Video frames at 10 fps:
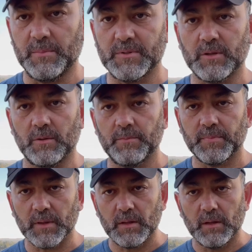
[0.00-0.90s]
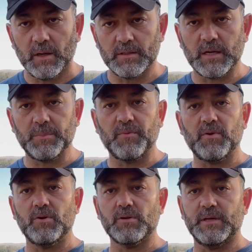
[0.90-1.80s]
So on top of your
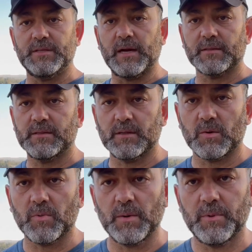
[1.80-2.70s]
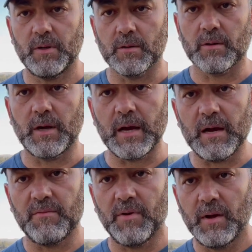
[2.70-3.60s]
yearly taxes on the property, you're going to
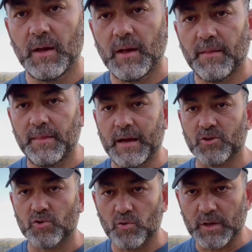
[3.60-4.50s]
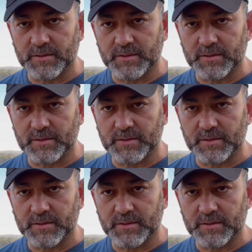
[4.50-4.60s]
have that trust